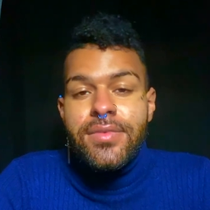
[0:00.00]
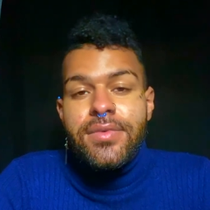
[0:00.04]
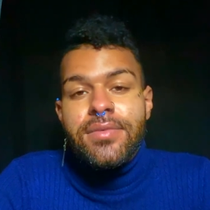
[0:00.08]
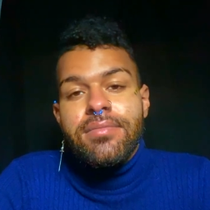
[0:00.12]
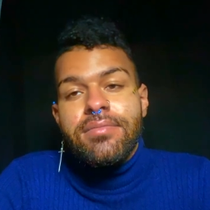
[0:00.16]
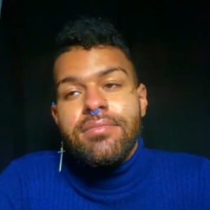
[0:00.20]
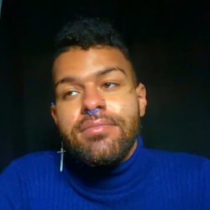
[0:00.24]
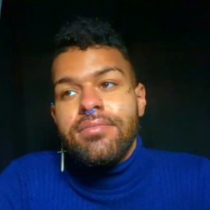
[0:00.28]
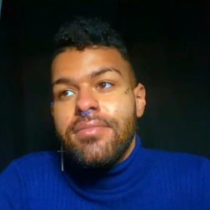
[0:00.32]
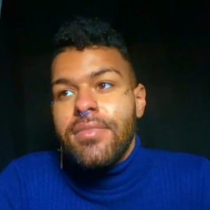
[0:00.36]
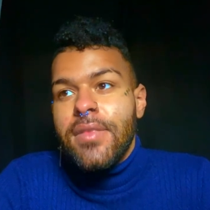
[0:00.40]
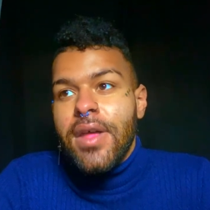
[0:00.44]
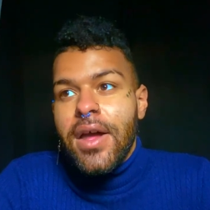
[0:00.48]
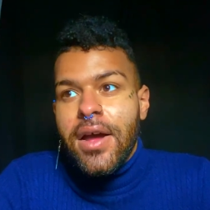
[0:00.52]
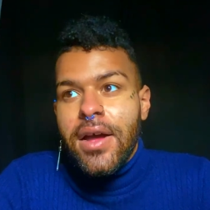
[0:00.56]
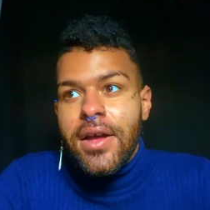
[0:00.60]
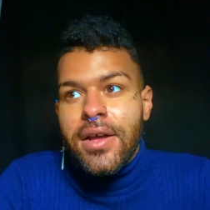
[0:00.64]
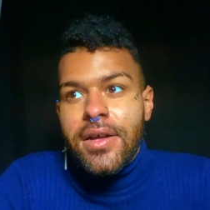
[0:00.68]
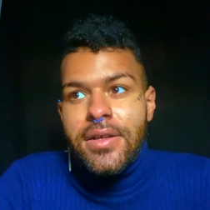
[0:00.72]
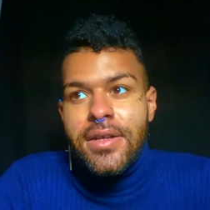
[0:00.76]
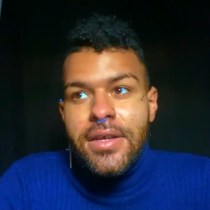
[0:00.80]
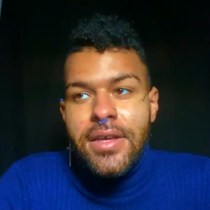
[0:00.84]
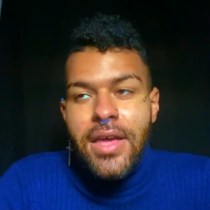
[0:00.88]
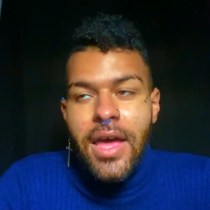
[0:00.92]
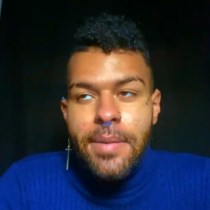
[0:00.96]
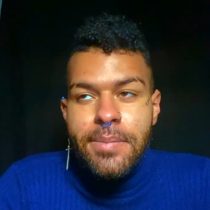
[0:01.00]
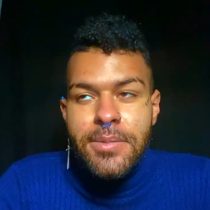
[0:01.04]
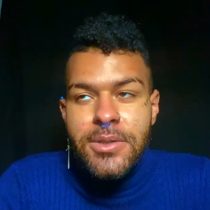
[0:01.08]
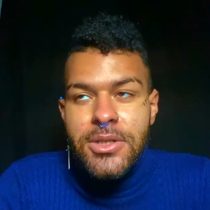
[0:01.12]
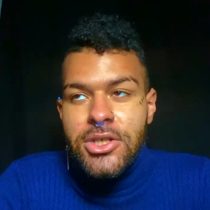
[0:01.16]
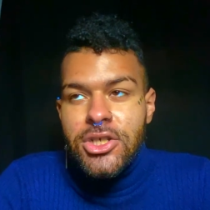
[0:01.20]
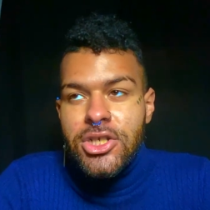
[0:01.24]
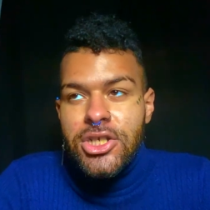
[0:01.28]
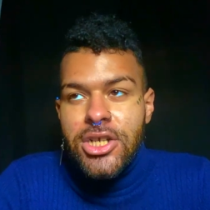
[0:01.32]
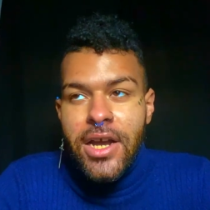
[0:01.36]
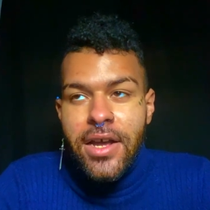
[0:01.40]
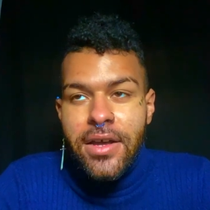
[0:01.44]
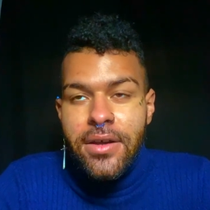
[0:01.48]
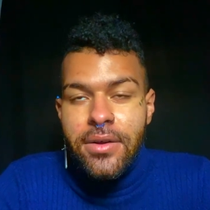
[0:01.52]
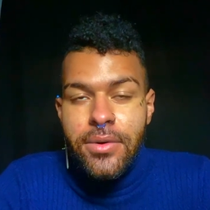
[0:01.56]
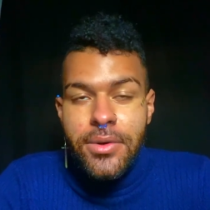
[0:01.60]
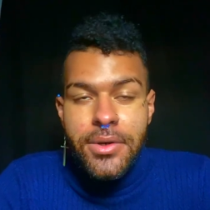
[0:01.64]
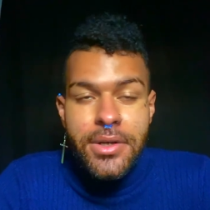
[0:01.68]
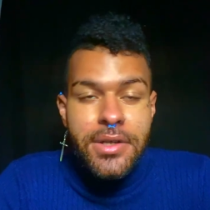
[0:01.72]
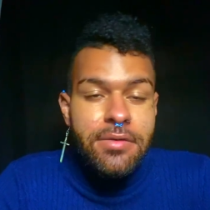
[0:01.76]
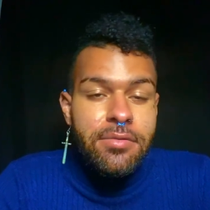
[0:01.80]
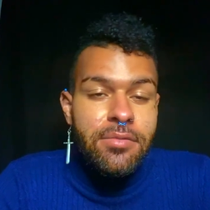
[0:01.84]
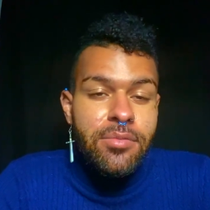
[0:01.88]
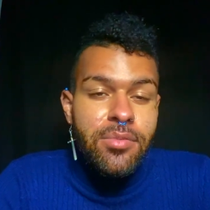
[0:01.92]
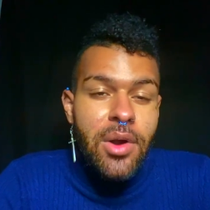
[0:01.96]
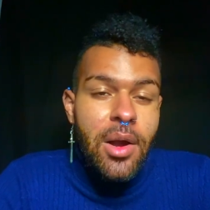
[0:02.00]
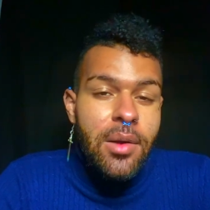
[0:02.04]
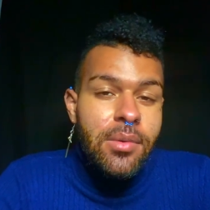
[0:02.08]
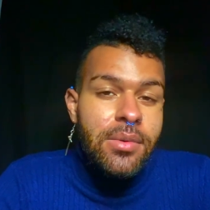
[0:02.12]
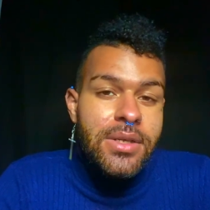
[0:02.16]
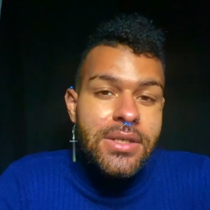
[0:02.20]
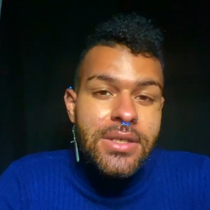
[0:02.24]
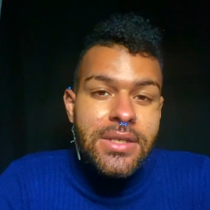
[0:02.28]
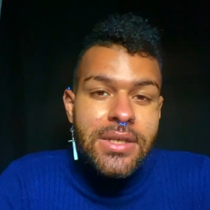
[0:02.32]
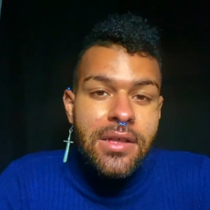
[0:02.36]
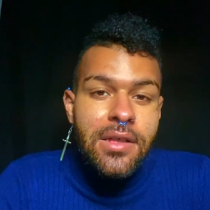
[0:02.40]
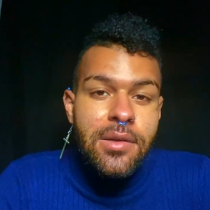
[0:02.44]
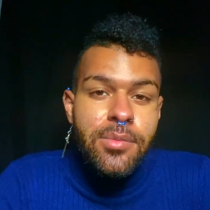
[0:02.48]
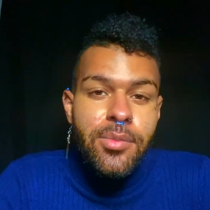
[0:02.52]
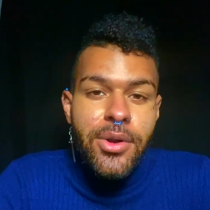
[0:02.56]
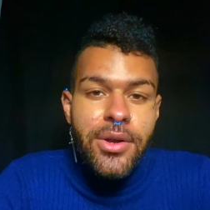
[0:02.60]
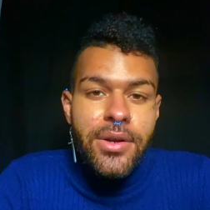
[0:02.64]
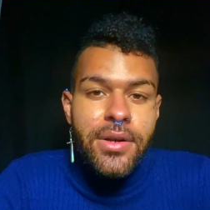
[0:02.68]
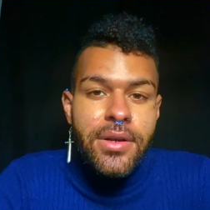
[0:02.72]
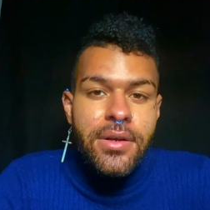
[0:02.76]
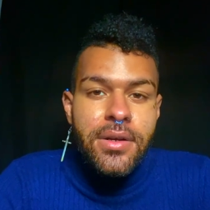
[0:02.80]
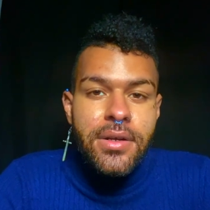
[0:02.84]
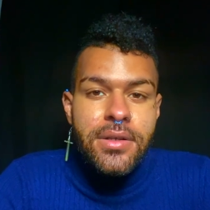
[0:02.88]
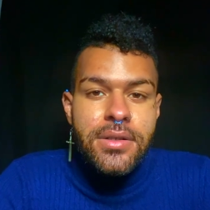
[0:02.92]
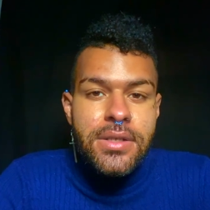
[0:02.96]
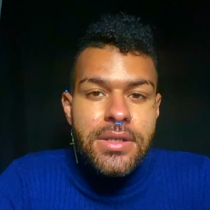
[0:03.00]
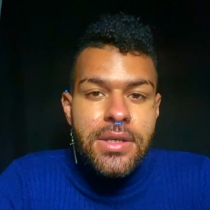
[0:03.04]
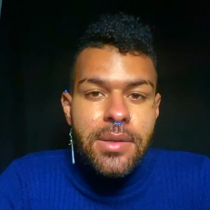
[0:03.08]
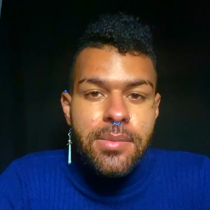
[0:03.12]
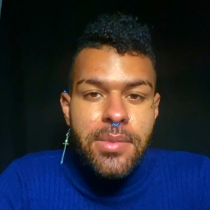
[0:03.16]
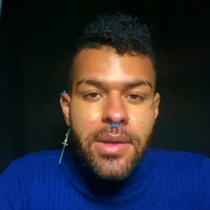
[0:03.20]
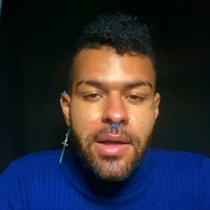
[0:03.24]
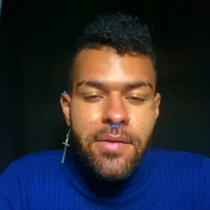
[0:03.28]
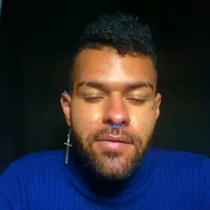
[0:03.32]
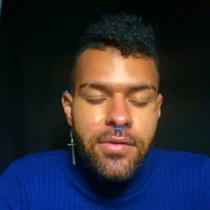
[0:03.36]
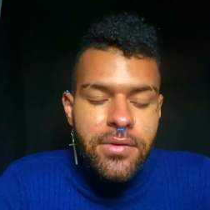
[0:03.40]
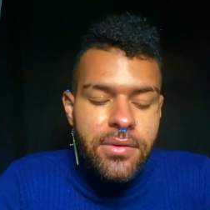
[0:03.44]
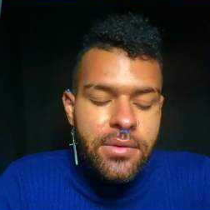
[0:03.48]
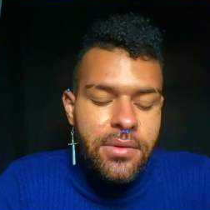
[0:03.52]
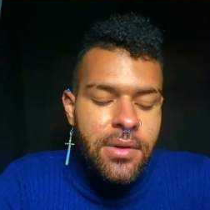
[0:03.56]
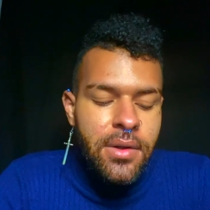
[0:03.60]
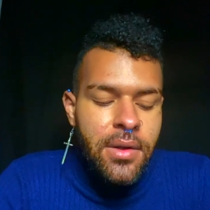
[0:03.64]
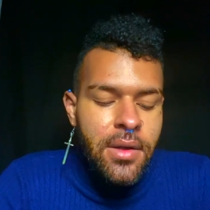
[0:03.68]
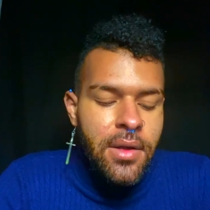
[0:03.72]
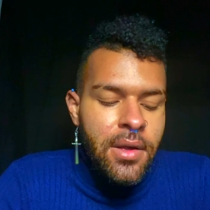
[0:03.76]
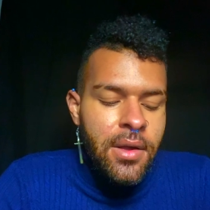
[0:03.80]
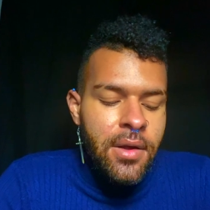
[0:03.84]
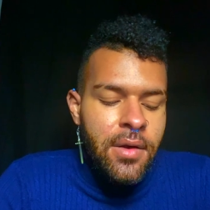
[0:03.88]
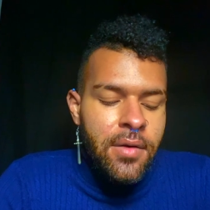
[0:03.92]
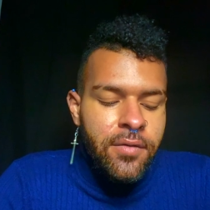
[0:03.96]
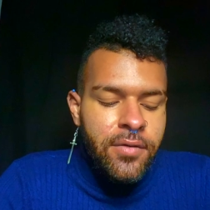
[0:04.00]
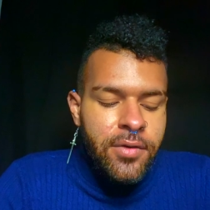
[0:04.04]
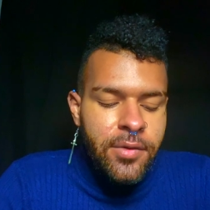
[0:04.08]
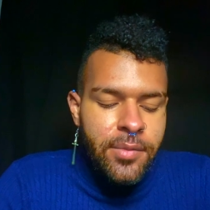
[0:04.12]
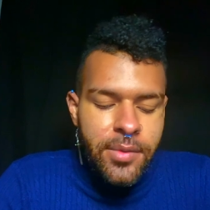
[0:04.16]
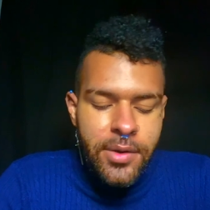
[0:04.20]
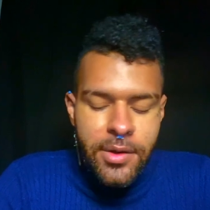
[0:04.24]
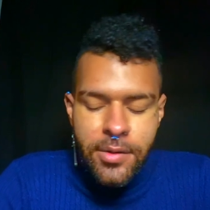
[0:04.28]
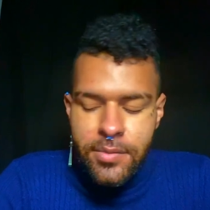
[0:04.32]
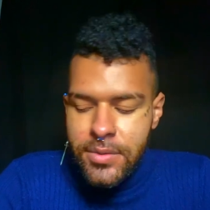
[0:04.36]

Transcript: not kept in check or even probably celebrated on some level from them.